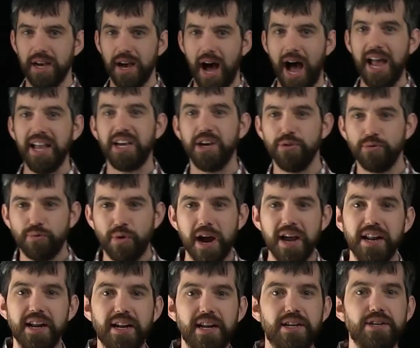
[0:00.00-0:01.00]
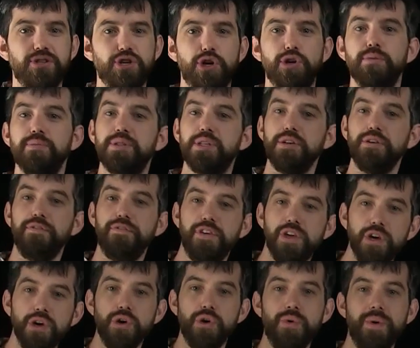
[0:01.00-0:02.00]
I can write it in terms of
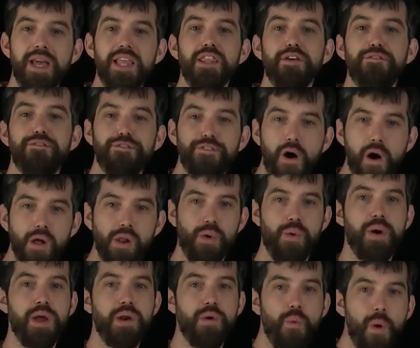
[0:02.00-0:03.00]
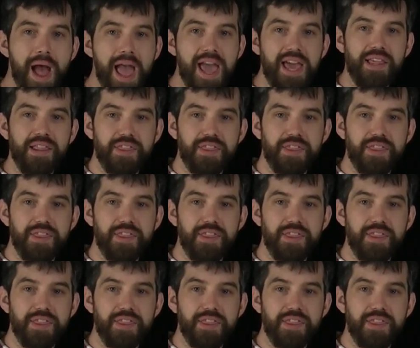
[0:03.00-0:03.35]
u in the following way.